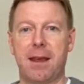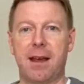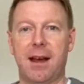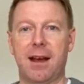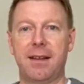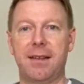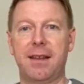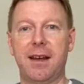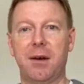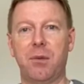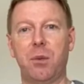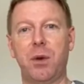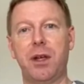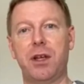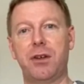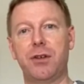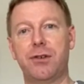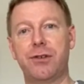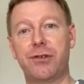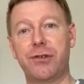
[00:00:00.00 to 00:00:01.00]
and that we
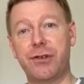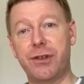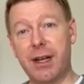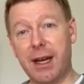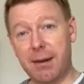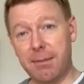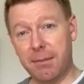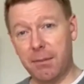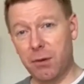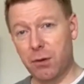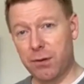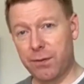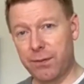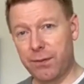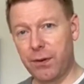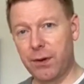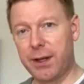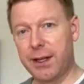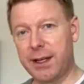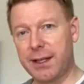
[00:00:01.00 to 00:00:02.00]
could step more
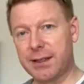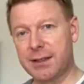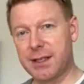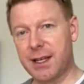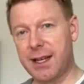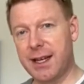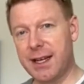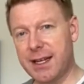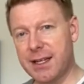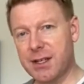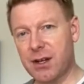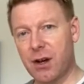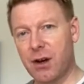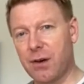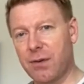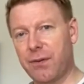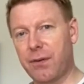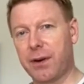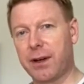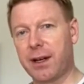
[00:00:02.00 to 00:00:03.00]
fully into His
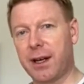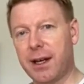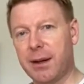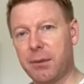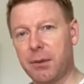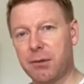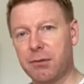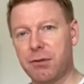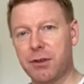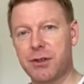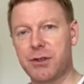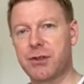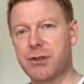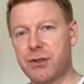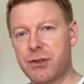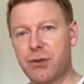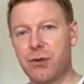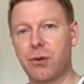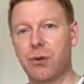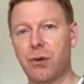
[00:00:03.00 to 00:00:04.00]
offering that He will
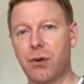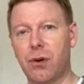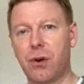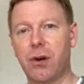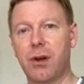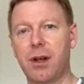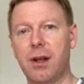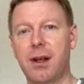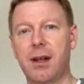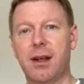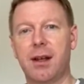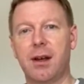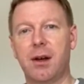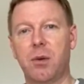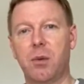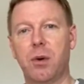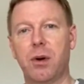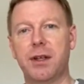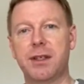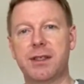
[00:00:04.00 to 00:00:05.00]
restore
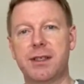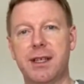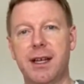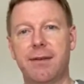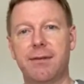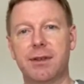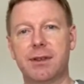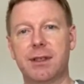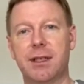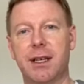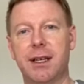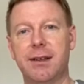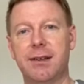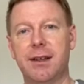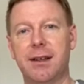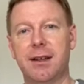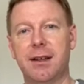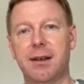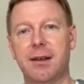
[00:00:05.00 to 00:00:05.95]
what is devastated.